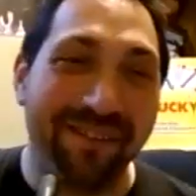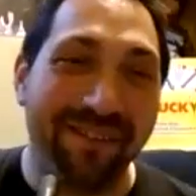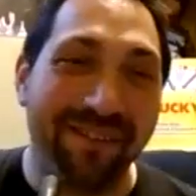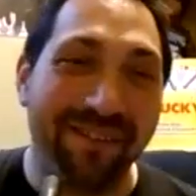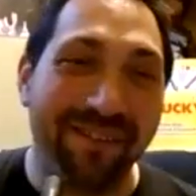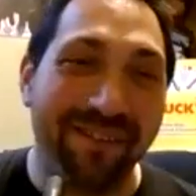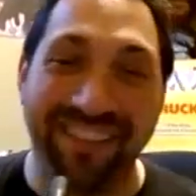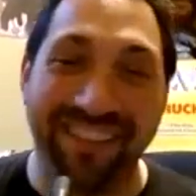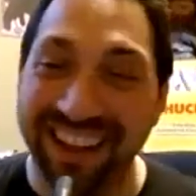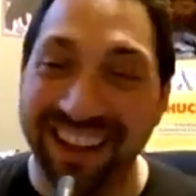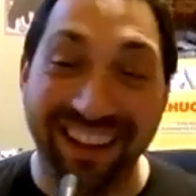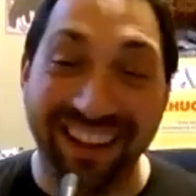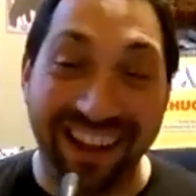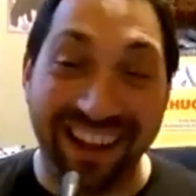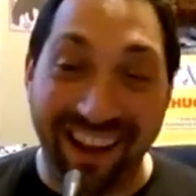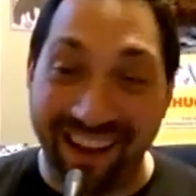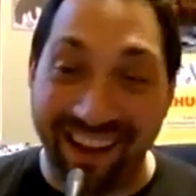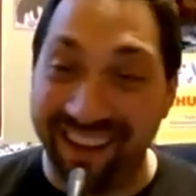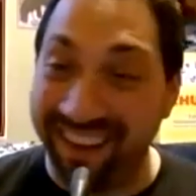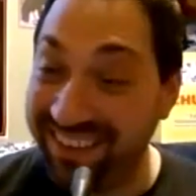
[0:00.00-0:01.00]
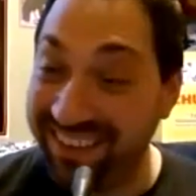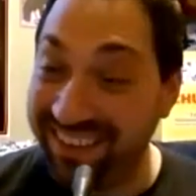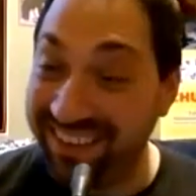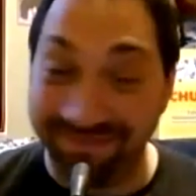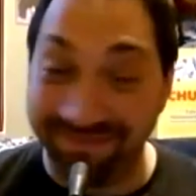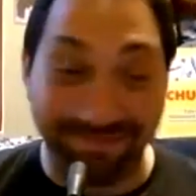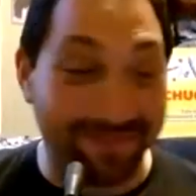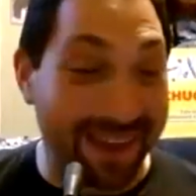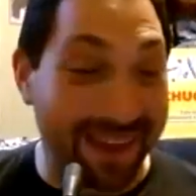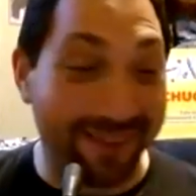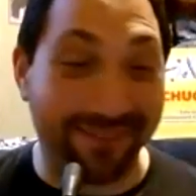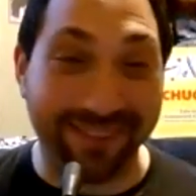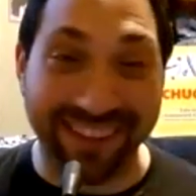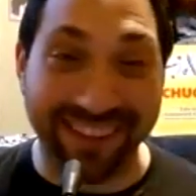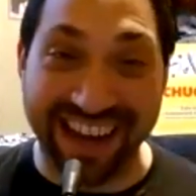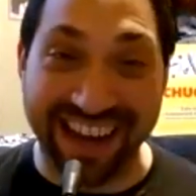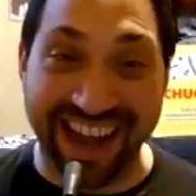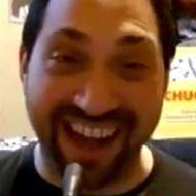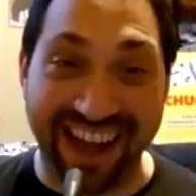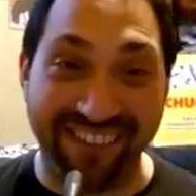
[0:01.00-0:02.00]
Well,
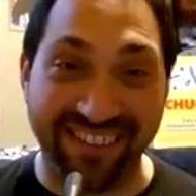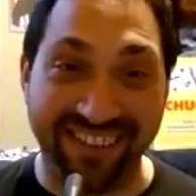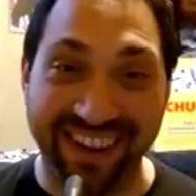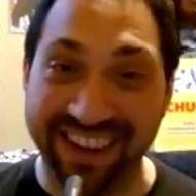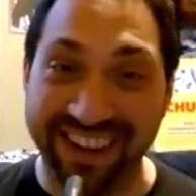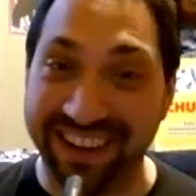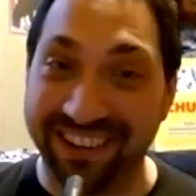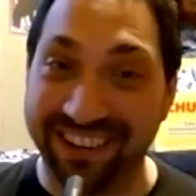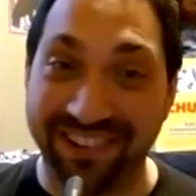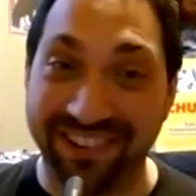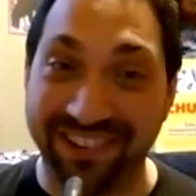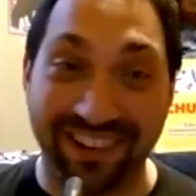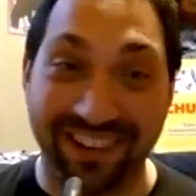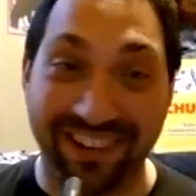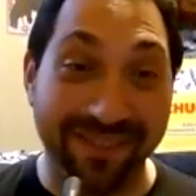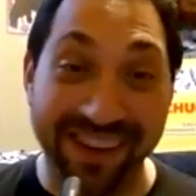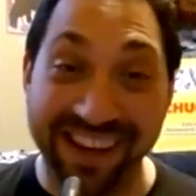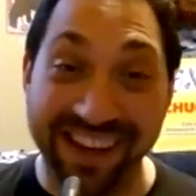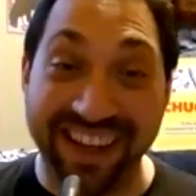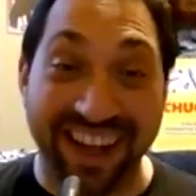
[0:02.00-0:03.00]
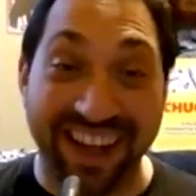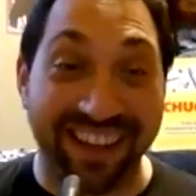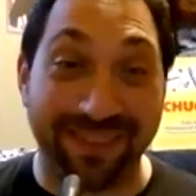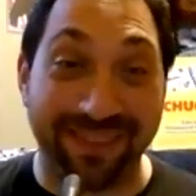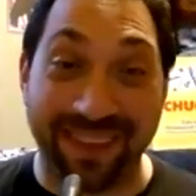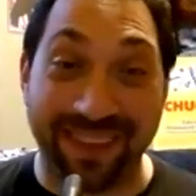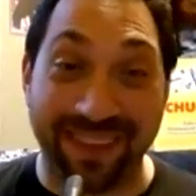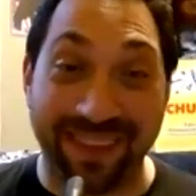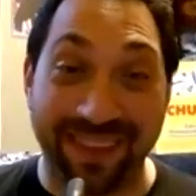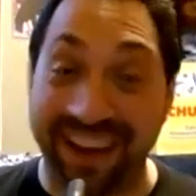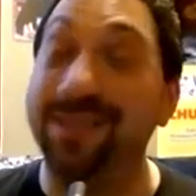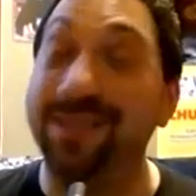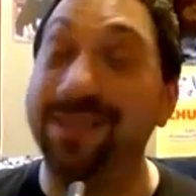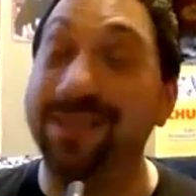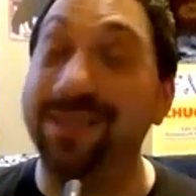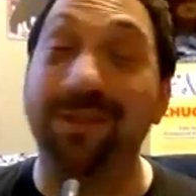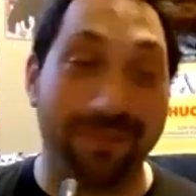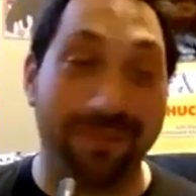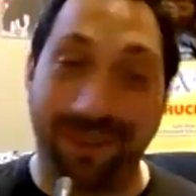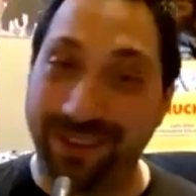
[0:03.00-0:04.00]
definitely have a great weekend. Thank you
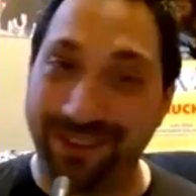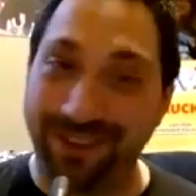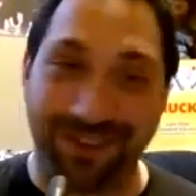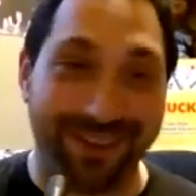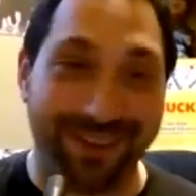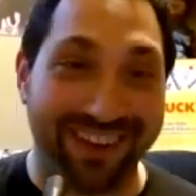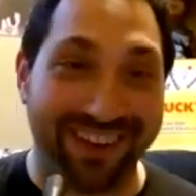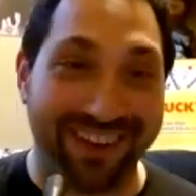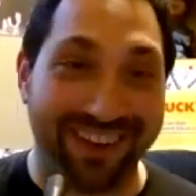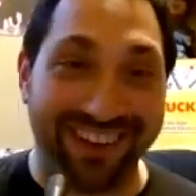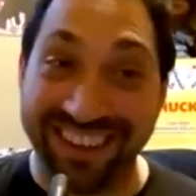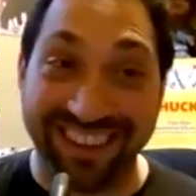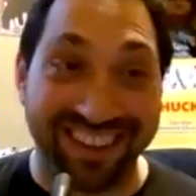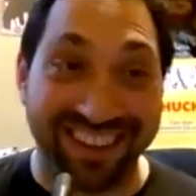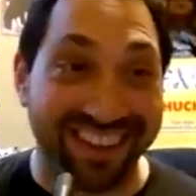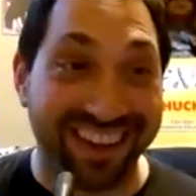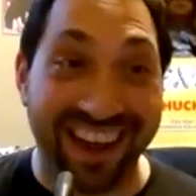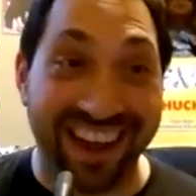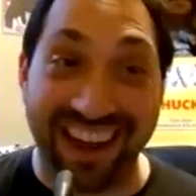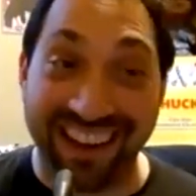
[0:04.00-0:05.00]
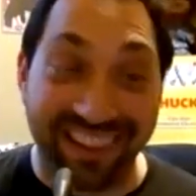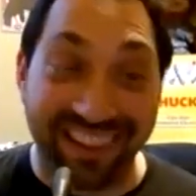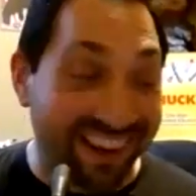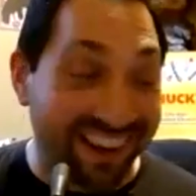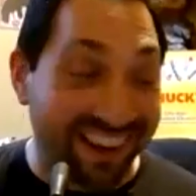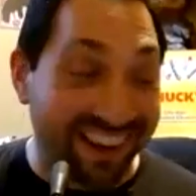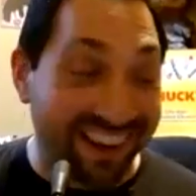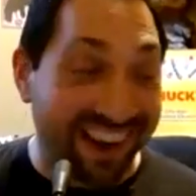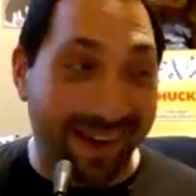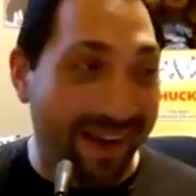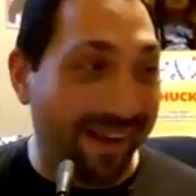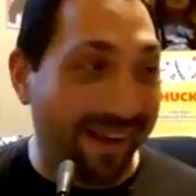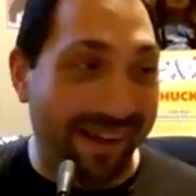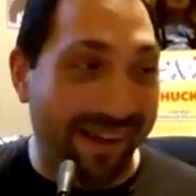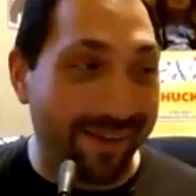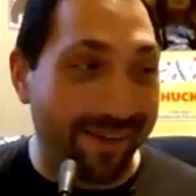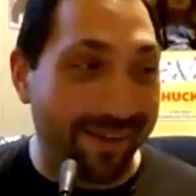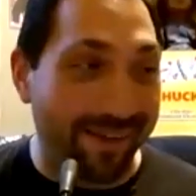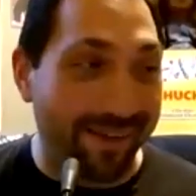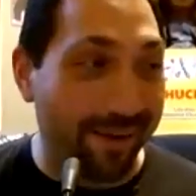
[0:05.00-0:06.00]
so much for doing this again. Like
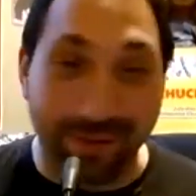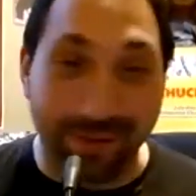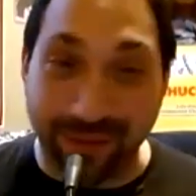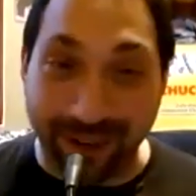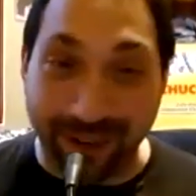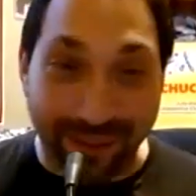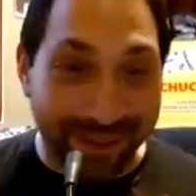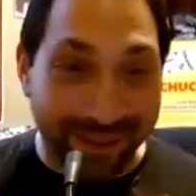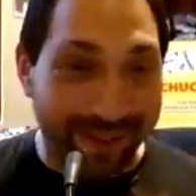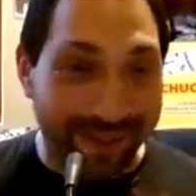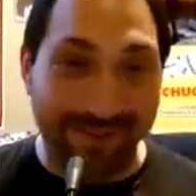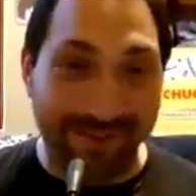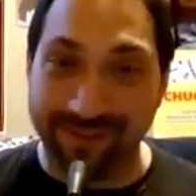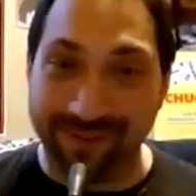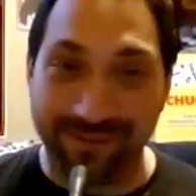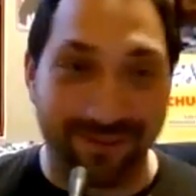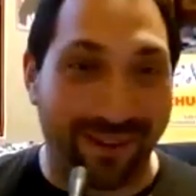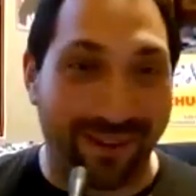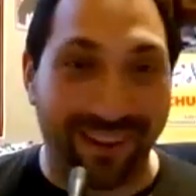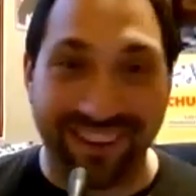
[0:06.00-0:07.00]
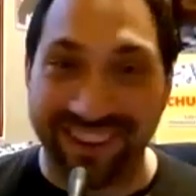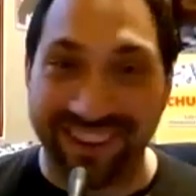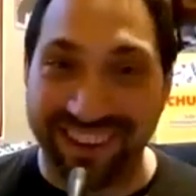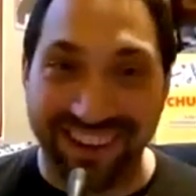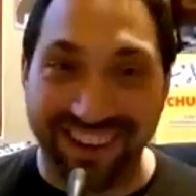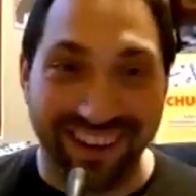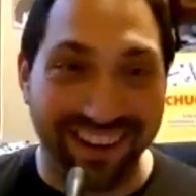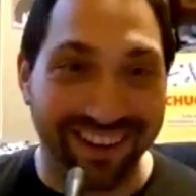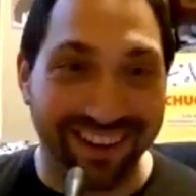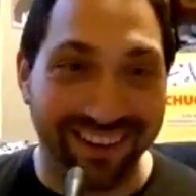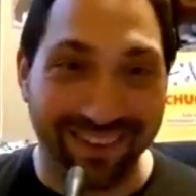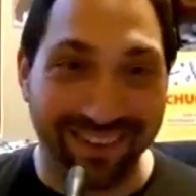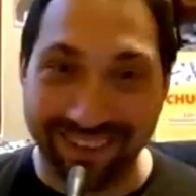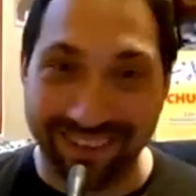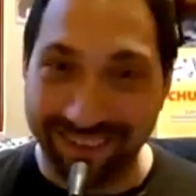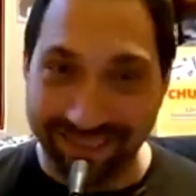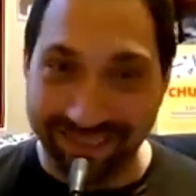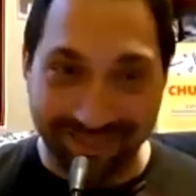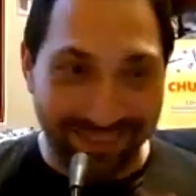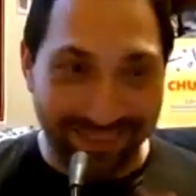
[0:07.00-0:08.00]
it was really fun
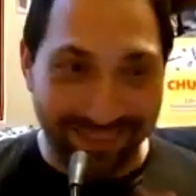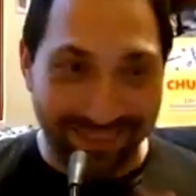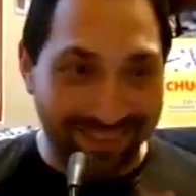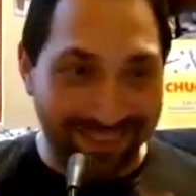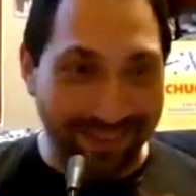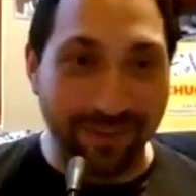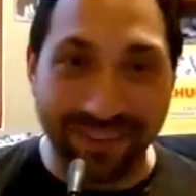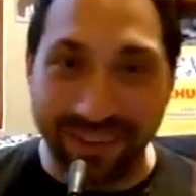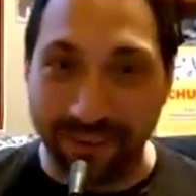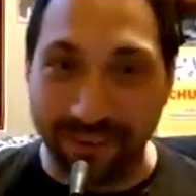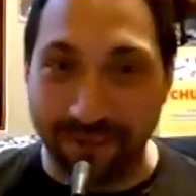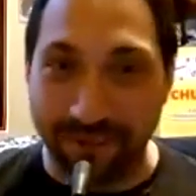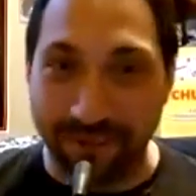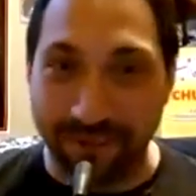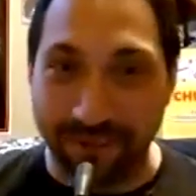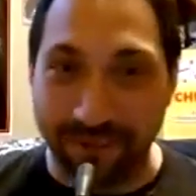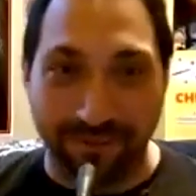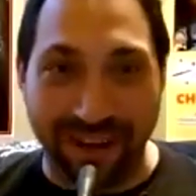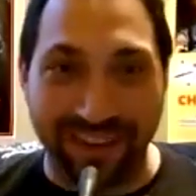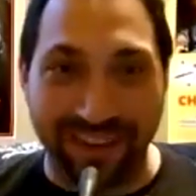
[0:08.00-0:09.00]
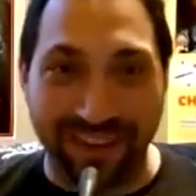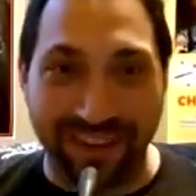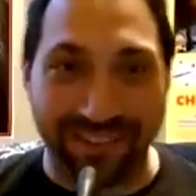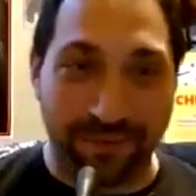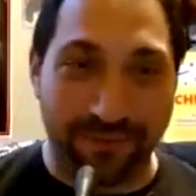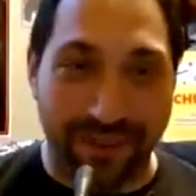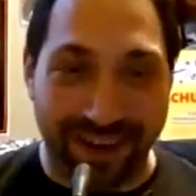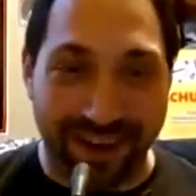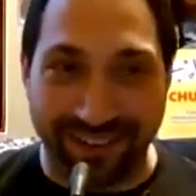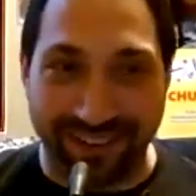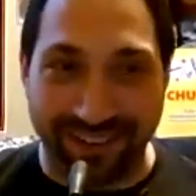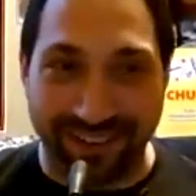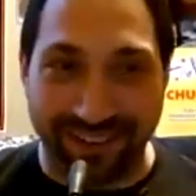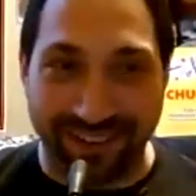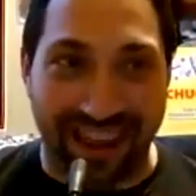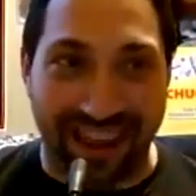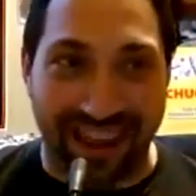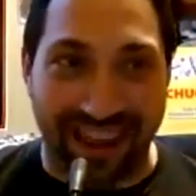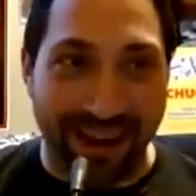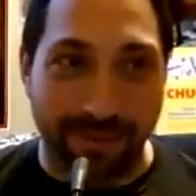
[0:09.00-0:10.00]
doing the face-to-face
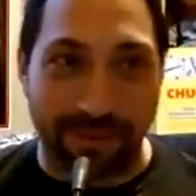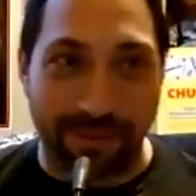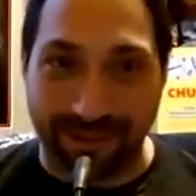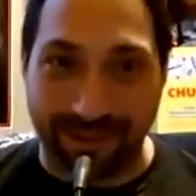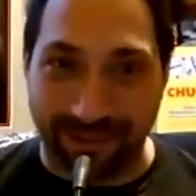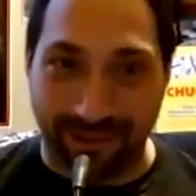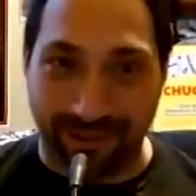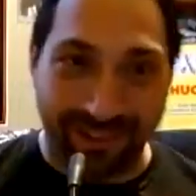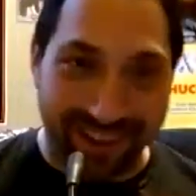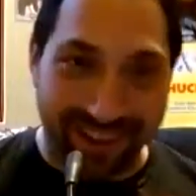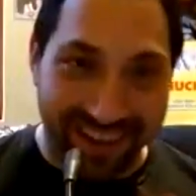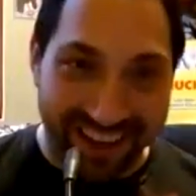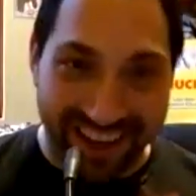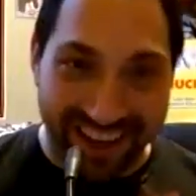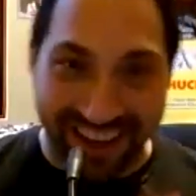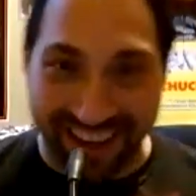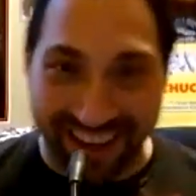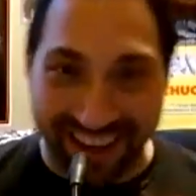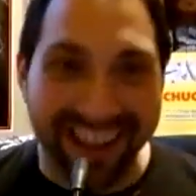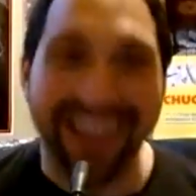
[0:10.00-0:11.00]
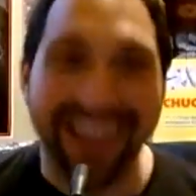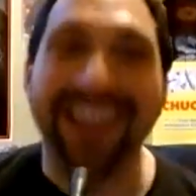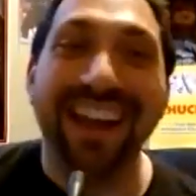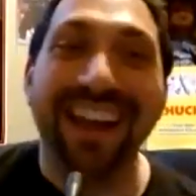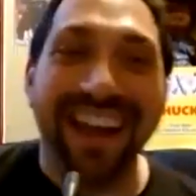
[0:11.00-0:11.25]
cyber talk again.